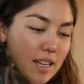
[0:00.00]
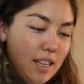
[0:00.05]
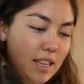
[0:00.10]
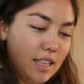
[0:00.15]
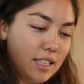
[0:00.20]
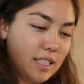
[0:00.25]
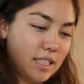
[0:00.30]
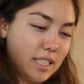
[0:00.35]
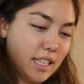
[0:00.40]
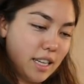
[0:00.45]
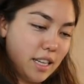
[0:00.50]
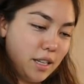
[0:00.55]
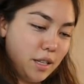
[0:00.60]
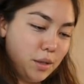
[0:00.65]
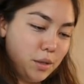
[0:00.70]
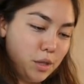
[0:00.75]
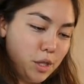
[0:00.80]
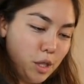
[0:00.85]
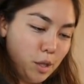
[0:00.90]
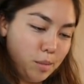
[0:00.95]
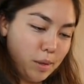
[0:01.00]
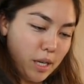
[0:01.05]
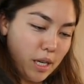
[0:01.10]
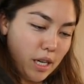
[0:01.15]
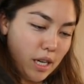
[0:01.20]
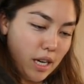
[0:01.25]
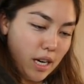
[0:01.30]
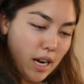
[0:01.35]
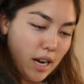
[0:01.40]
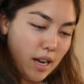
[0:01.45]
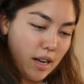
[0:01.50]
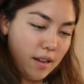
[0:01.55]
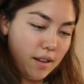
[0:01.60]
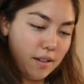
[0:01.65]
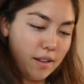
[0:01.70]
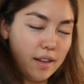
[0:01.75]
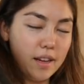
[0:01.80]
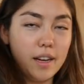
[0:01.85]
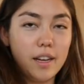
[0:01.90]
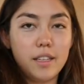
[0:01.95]
This is like a
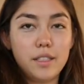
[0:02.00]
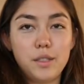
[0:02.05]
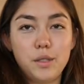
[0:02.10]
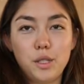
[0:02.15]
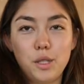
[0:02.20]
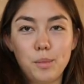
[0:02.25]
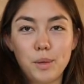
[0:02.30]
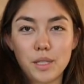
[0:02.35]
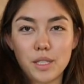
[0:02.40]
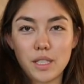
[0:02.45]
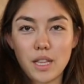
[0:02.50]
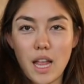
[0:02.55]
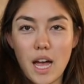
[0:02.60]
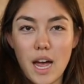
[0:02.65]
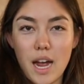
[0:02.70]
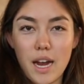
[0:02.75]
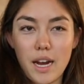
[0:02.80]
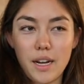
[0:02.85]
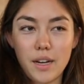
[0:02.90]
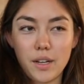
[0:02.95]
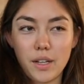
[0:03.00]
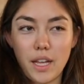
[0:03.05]
YouTuber's line,